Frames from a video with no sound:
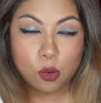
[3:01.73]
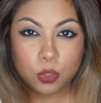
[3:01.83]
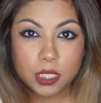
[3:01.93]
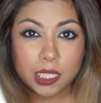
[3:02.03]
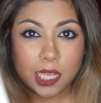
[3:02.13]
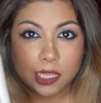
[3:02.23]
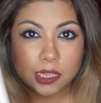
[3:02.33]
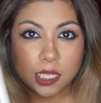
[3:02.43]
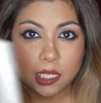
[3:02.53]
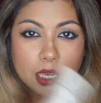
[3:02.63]
only, I
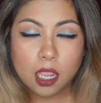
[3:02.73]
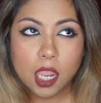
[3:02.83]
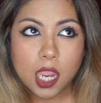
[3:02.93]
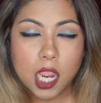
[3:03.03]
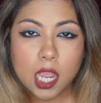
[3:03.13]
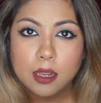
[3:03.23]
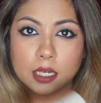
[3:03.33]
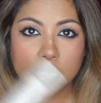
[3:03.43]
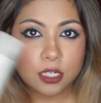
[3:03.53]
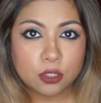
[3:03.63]
think.
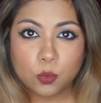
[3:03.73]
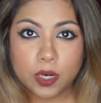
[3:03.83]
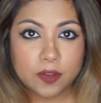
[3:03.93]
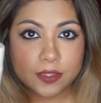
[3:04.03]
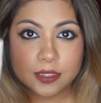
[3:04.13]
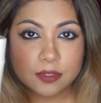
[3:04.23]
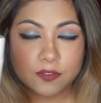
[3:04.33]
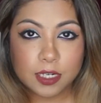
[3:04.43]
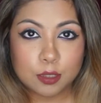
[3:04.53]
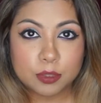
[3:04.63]
And I don't know where this is
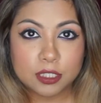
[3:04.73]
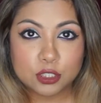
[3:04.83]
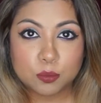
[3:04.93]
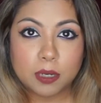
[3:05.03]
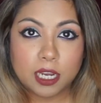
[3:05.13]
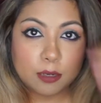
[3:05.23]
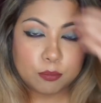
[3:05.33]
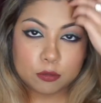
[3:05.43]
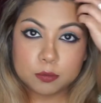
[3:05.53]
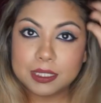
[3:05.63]
available in Dubai,
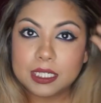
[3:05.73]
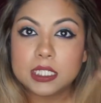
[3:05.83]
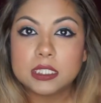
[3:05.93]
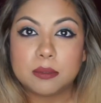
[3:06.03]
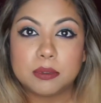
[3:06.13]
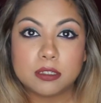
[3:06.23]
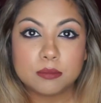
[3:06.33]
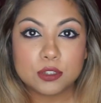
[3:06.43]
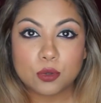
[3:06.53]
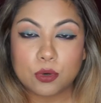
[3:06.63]
probably in
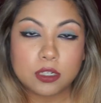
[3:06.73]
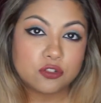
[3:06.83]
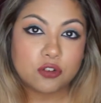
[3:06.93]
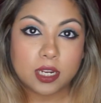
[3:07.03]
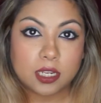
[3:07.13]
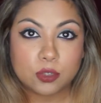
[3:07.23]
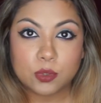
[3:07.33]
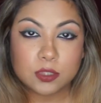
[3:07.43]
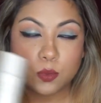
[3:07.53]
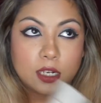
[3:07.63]
Debenhams or in
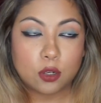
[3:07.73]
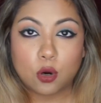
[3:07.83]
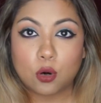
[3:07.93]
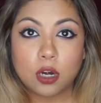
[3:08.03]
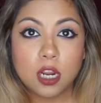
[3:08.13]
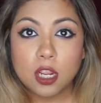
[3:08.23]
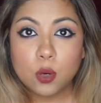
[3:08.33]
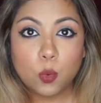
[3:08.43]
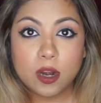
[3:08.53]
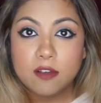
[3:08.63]
Triano as well, or
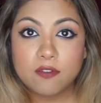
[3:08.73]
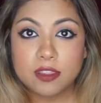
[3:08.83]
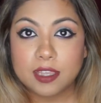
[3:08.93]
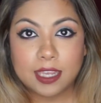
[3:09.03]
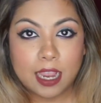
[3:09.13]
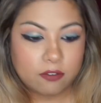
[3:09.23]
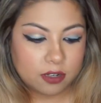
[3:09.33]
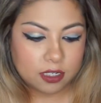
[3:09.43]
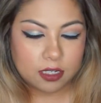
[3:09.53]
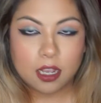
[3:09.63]
wherever they
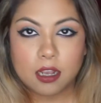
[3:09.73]
carry